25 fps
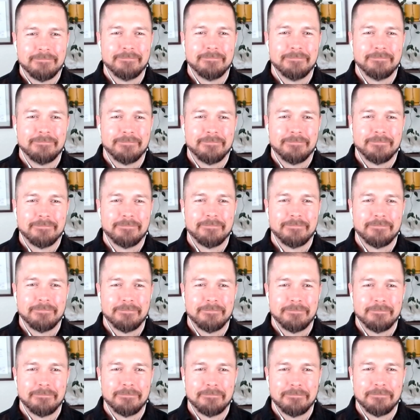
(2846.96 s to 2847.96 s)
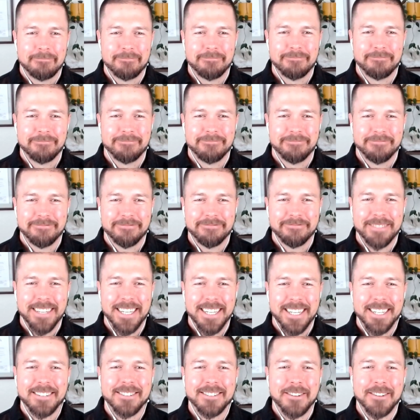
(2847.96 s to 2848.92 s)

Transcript: It is awesome. It is awesome.